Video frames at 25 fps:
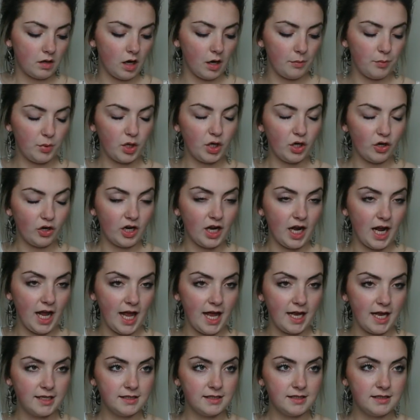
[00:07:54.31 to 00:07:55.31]
put it on her
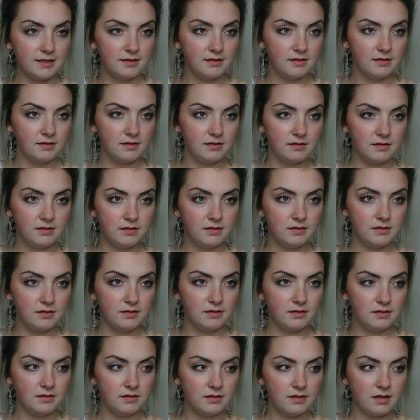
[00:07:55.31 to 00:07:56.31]
hand,
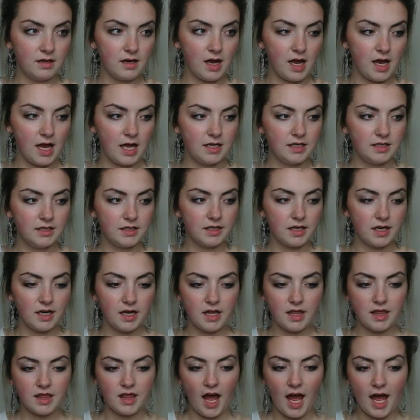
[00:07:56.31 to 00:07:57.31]
and
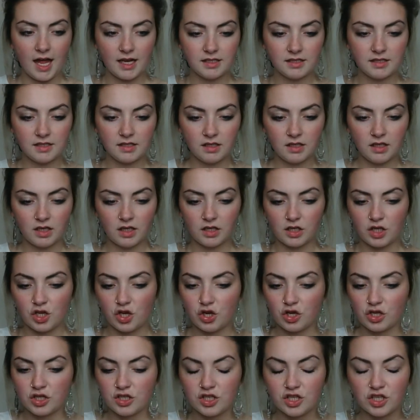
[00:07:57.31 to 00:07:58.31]
you
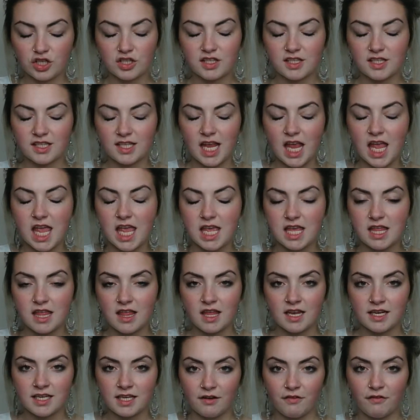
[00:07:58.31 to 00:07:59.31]
could just see
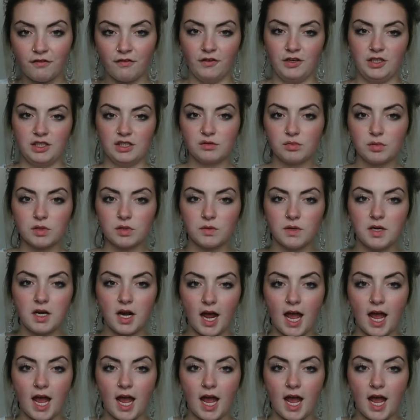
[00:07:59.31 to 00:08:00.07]
the difference between her